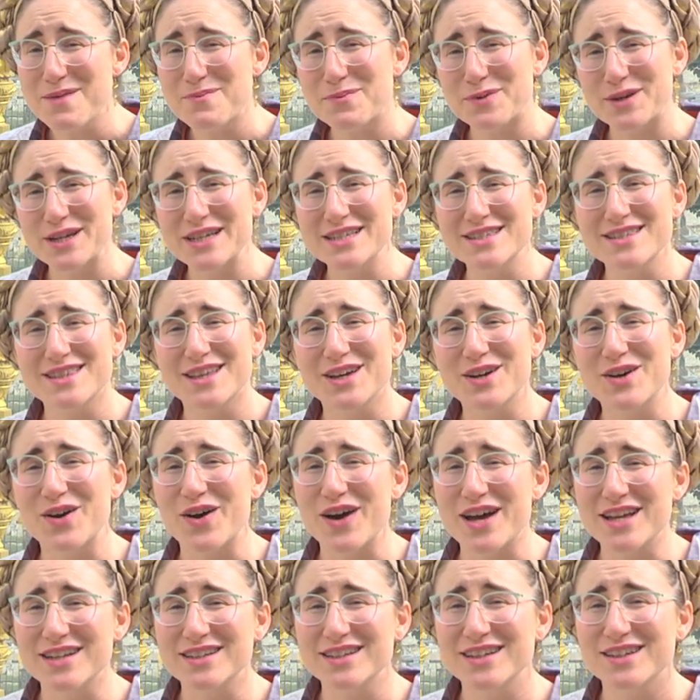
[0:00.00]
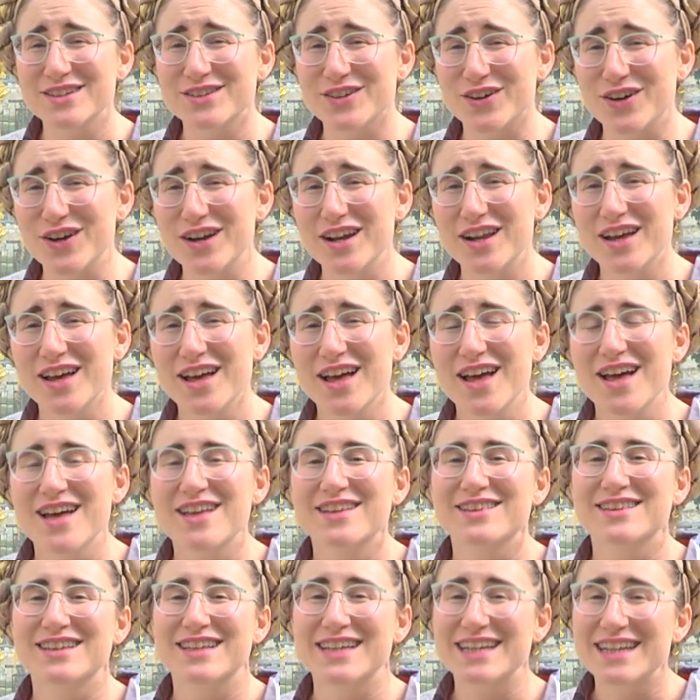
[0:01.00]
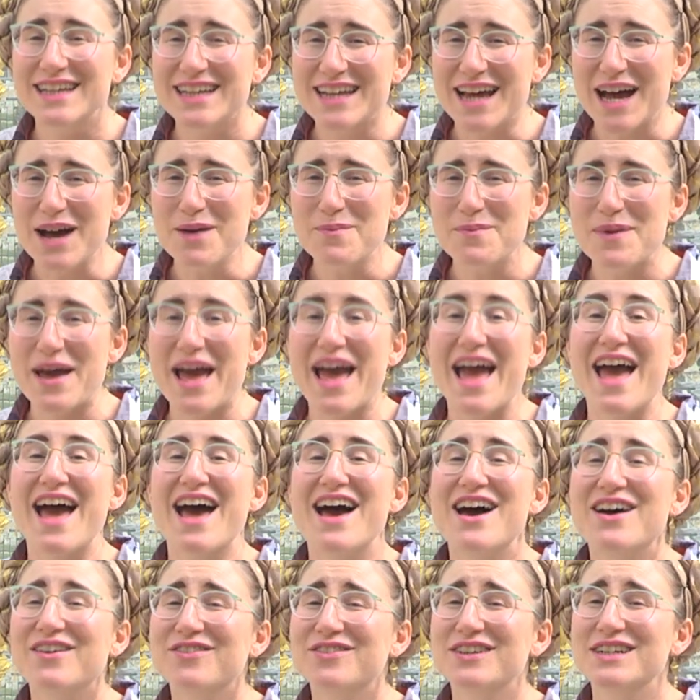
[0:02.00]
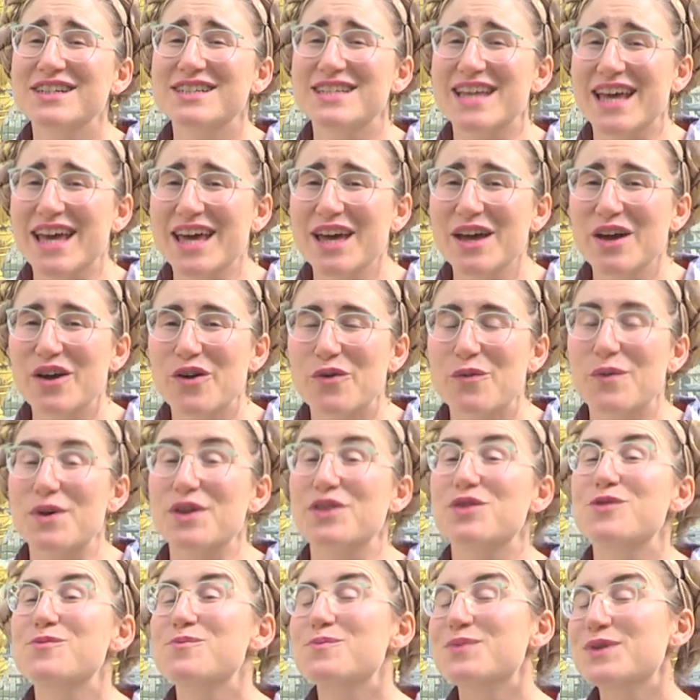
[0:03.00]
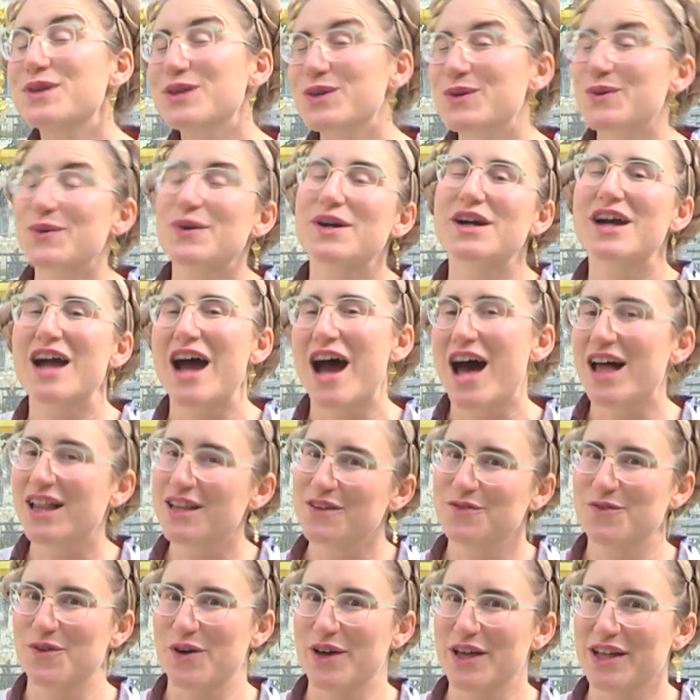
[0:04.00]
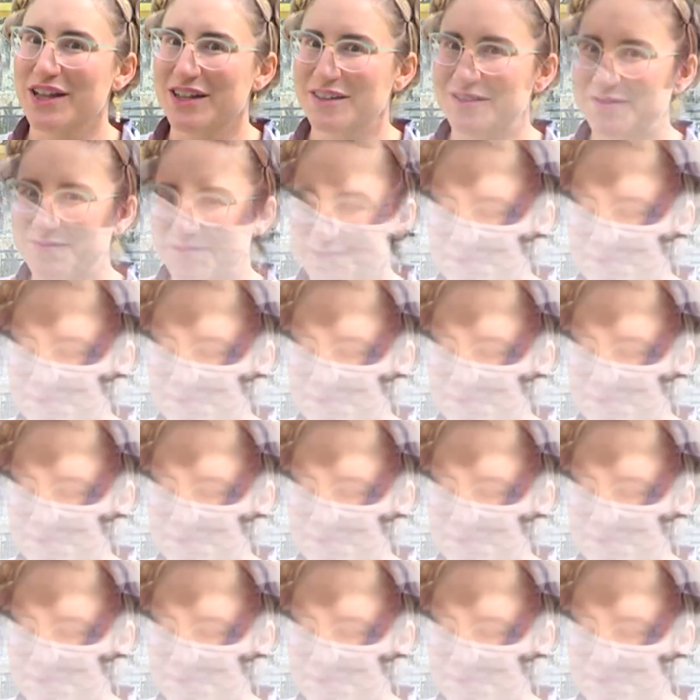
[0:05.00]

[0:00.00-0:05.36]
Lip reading: priest, the Kohen Gadol, lit it up every day with pure olive oil.